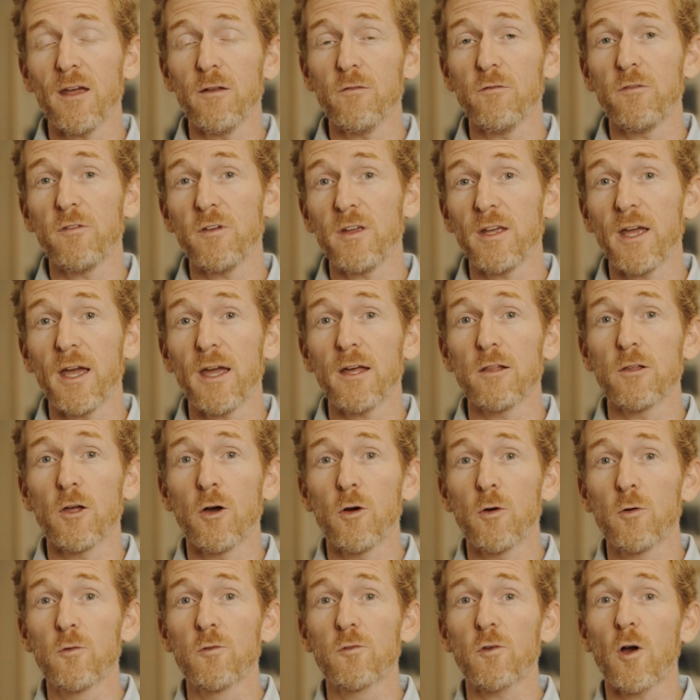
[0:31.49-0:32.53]
and VA
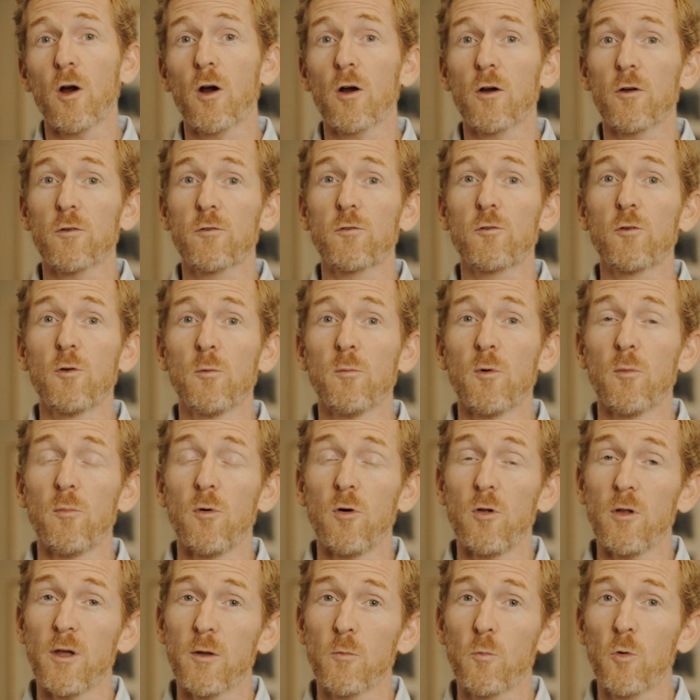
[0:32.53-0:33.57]
loans are assumable,